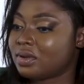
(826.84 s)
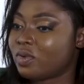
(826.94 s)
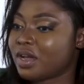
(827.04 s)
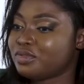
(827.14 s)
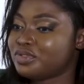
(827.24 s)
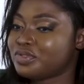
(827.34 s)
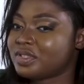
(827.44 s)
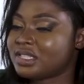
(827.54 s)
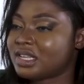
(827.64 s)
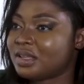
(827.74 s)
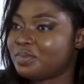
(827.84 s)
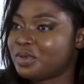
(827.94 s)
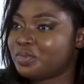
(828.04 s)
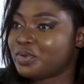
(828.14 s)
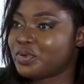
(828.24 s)
Why won't you say the
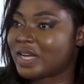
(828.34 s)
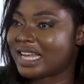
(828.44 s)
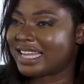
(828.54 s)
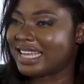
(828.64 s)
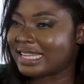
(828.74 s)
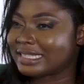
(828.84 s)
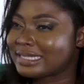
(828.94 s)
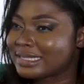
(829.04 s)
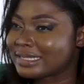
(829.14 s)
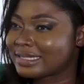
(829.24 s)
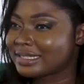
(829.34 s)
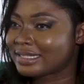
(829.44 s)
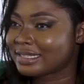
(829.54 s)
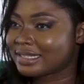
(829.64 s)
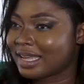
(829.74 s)
people you can get?
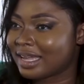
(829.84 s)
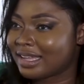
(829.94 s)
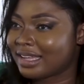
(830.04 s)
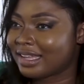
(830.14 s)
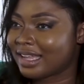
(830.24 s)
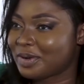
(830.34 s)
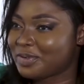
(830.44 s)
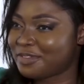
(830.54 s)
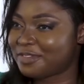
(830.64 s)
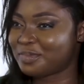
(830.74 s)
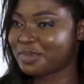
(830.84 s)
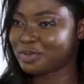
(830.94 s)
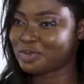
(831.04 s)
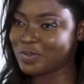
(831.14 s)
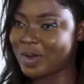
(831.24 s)
I don't know if I'm
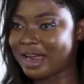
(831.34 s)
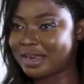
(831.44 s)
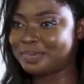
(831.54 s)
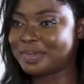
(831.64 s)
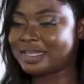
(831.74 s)
being too hard,